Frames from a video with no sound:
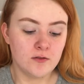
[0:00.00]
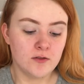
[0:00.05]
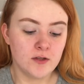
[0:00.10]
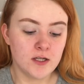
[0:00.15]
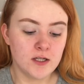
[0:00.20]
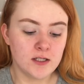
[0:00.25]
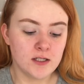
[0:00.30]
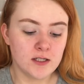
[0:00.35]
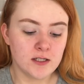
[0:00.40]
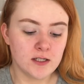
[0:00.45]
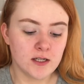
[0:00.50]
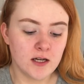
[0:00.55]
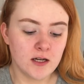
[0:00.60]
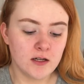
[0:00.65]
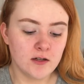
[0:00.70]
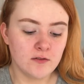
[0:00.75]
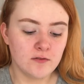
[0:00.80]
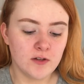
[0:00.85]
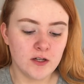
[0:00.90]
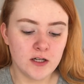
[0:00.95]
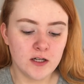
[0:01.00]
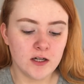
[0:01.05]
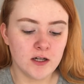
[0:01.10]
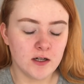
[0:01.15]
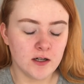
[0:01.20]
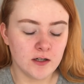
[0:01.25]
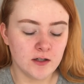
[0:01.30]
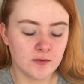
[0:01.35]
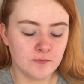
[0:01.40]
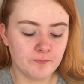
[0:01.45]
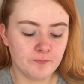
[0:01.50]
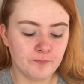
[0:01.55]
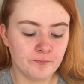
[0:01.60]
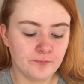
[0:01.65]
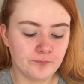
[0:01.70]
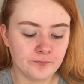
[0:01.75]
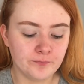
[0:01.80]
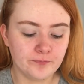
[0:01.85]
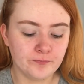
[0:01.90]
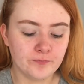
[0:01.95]
This is kind of like a,
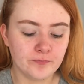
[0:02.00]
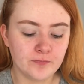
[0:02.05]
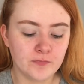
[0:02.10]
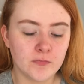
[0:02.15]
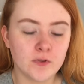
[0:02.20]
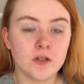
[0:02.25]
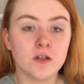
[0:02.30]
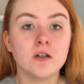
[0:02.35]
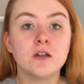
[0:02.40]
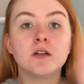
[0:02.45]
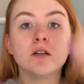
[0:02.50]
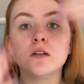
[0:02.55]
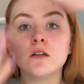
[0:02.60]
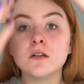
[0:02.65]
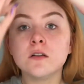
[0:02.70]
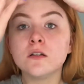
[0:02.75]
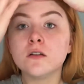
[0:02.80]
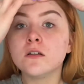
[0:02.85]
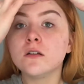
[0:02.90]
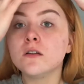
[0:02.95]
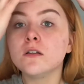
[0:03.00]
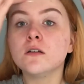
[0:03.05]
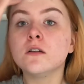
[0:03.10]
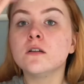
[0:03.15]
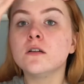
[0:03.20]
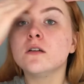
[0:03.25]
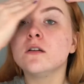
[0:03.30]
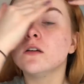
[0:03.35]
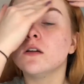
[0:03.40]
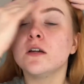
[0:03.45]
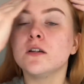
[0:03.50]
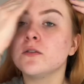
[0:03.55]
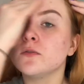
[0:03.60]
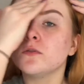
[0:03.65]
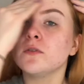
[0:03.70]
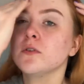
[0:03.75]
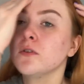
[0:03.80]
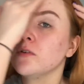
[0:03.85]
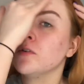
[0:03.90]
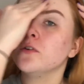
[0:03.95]
I don't
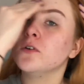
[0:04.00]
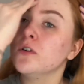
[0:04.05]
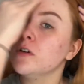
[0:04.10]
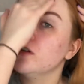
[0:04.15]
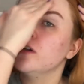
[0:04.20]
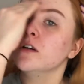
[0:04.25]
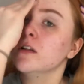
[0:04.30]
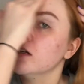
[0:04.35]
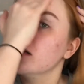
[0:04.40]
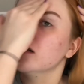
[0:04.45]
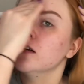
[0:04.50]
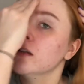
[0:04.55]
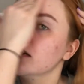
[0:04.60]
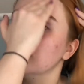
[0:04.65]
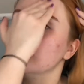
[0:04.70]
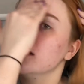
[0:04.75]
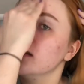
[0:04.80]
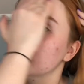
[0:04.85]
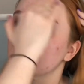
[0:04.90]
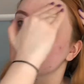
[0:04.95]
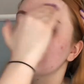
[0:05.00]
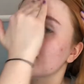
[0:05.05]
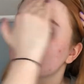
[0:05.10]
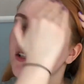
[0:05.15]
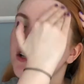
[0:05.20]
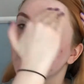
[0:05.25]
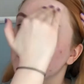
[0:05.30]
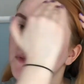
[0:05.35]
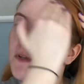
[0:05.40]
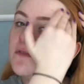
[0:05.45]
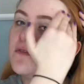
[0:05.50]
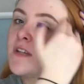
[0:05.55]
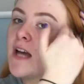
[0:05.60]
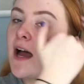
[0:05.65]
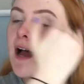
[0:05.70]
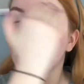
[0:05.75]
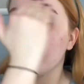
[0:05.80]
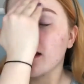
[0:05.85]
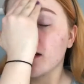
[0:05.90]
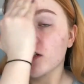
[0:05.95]
know, it's got a bit of
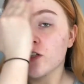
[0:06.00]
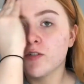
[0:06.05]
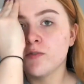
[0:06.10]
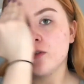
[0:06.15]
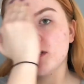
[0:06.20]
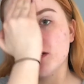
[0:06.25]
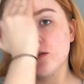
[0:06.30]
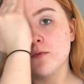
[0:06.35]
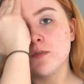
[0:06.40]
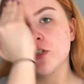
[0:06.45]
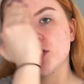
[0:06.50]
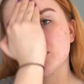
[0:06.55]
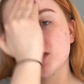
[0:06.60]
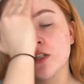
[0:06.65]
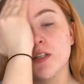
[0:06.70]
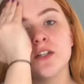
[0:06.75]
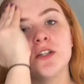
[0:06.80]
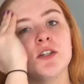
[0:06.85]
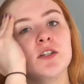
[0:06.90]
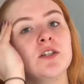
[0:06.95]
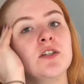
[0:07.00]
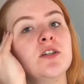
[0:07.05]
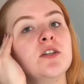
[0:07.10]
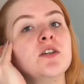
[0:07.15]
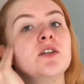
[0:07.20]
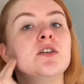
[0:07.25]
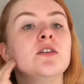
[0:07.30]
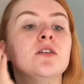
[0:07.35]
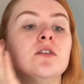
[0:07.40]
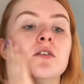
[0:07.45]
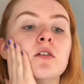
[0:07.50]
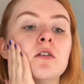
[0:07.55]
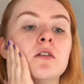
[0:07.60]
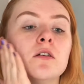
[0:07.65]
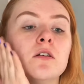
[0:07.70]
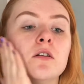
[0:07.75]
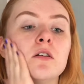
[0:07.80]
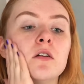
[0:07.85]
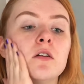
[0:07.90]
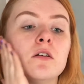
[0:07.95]
tack to it, which is good.
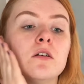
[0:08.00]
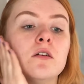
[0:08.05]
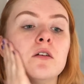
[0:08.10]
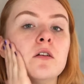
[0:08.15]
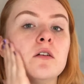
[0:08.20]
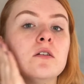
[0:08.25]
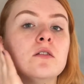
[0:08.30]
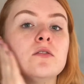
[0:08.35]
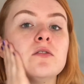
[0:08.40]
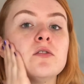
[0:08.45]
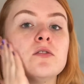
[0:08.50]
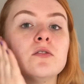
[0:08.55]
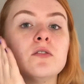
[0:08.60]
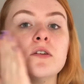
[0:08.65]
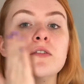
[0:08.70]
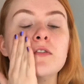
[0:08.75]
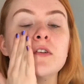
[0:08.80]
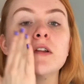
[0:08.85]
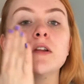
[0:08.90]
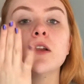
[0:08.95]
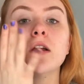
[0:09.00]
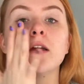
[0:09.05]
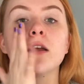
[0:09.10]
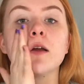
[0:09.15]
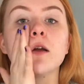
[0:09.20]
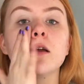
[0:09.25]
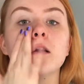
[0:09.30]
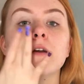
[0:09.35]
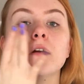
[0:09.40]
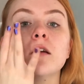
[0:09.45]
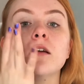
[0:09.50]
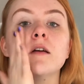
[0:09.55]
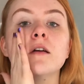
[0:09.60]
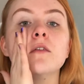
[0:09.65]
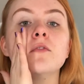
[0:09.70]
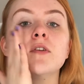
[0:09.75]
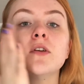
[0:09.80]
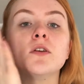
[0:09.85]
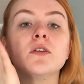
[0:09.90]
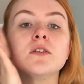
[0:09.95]
So I feel like,
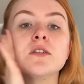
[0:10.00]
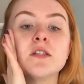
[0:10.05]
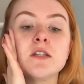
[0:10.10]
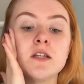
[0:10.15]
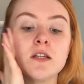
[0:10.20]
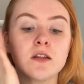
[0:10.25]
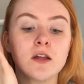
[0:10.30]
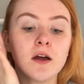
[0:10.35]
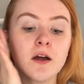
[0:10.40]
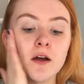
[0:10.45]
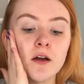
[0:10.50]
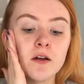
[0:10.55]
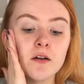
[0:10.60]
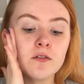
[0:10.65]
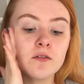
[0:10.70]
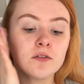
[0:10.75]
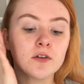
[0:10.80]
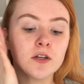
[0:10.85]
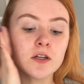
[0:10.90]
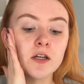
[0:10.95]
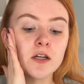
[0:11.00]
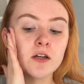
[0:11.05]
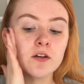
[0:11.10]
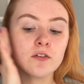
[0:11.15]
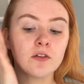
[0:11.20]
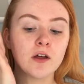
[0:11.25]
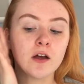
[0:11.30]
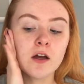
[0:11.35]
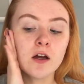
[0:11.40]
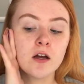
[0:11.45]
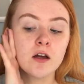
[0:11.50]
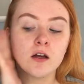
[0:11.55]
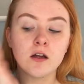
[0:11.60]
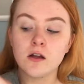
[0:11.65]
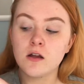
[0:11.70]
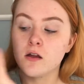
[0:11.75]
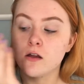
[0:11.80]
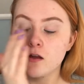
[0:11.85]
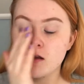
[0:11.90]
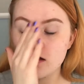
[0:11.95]
if you can see that, if you can hear that,
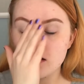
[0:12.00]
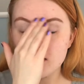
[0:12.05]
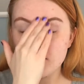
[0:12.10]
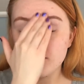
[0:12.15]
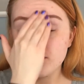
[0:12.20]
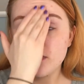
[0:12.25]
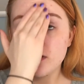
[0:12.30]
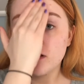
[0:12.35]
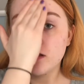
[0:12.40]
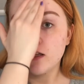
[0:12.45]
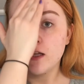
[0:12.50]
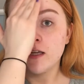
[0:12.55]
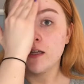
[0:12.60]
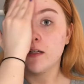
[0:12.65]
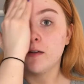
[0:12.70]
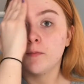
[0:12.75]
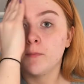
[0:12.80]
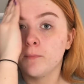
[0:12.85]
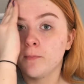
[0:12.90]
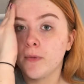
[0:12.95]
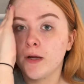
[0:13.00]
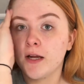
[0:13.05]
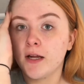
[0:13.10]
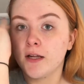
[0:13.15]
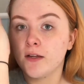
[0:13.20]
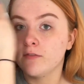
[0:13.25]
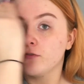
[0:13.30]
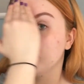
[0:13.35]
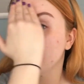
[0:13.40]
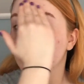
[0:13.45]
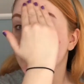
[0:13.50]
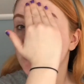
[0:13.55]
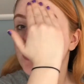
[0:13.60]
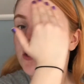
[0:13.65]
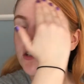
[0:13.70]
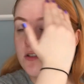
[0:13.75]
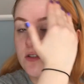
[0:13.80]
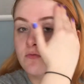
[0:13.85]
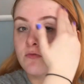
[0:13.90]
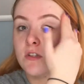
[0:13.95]
I feel like my
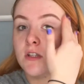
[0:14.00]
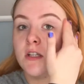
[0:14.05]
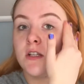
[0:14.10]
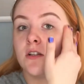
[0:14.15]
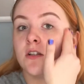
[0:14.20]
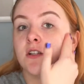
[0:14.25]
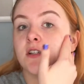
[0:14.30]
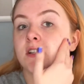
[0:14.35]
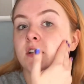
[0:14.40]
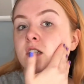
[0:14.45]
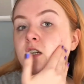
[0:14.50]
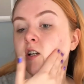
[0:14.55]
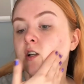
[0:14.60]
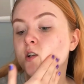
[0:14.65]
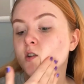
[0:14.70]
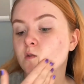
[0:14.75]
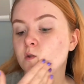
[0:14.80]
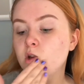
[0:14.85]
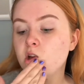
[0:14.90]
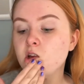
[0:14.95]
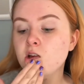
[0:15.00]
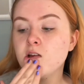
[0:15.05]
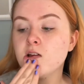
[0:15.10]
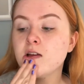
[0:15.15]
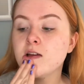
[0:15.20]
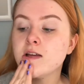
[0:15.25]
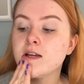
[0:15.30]
foundation's really going to stick to it.